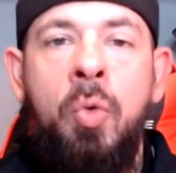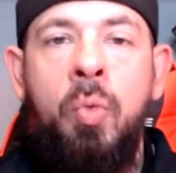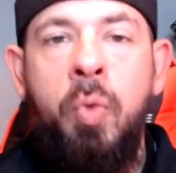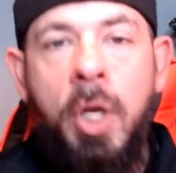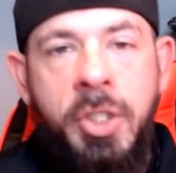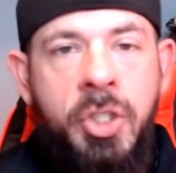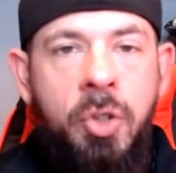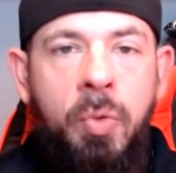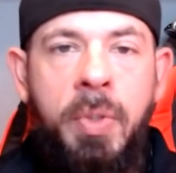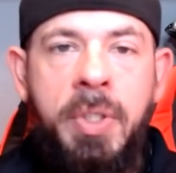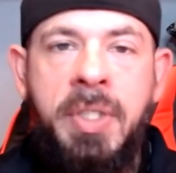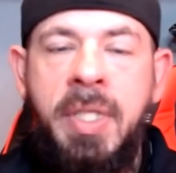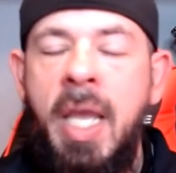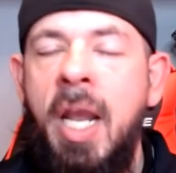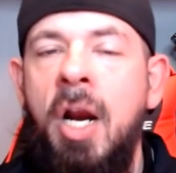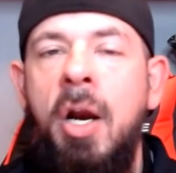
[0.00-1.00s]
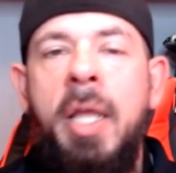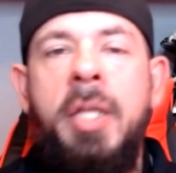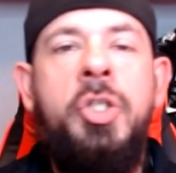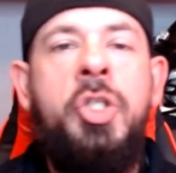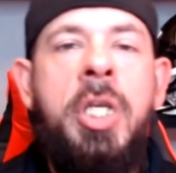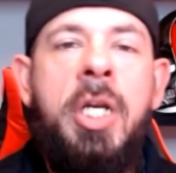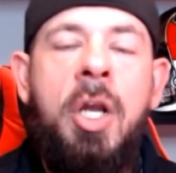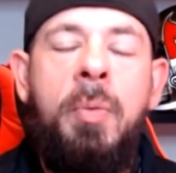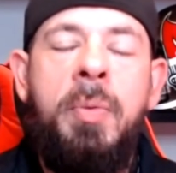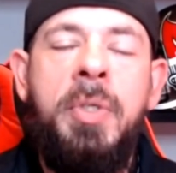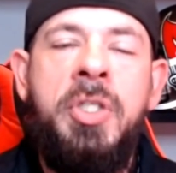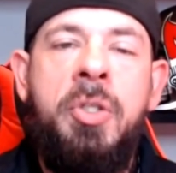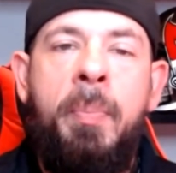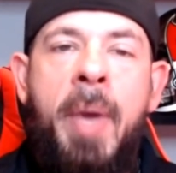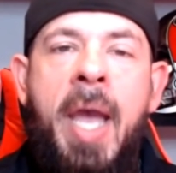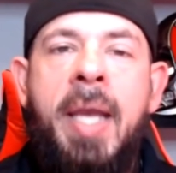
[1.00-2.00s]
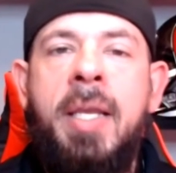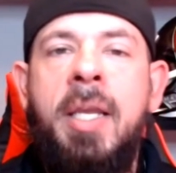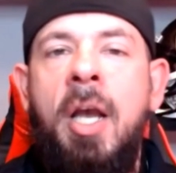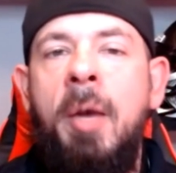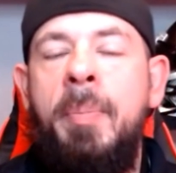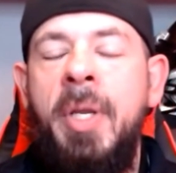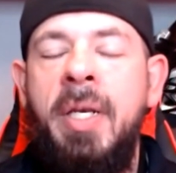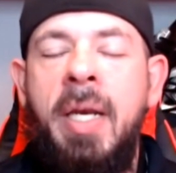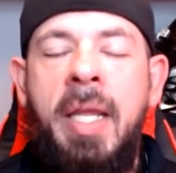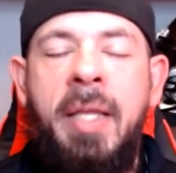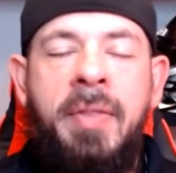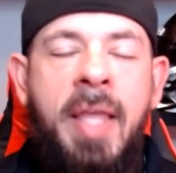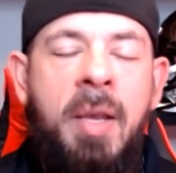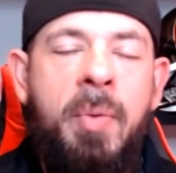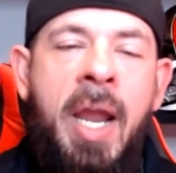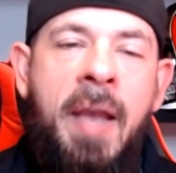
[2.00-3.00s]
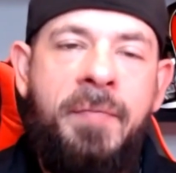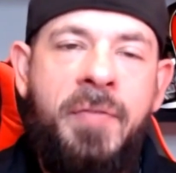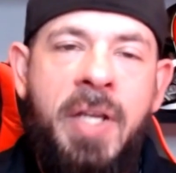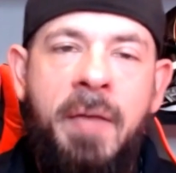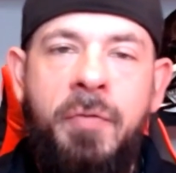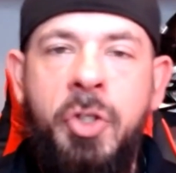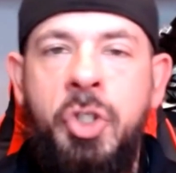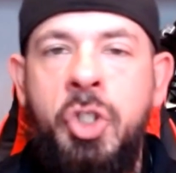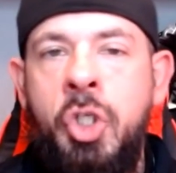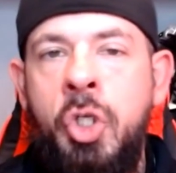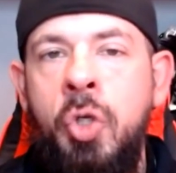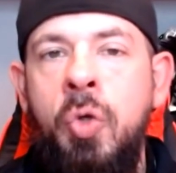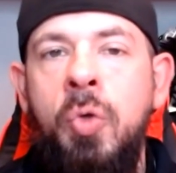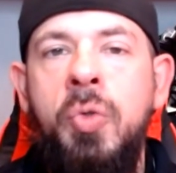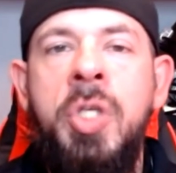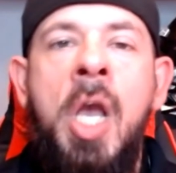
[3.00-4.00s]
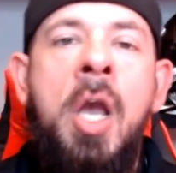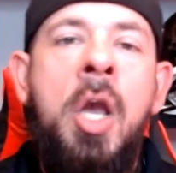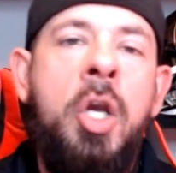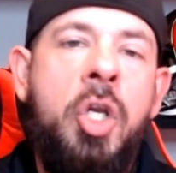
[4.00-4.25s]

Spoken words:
Russell was there and Geno was the backup, and they would have to have the twos